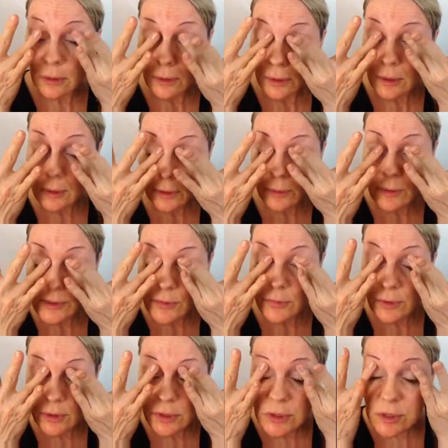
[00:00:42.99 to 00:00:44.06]
And now it's
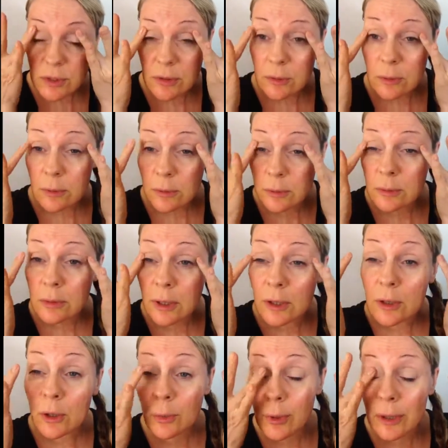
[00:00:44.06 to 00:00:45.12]
finished, so I
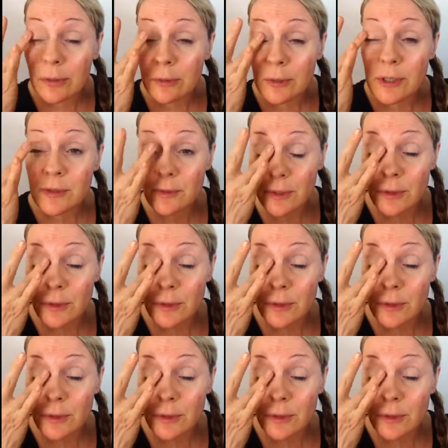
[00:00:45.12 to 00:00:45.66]
go back to this one.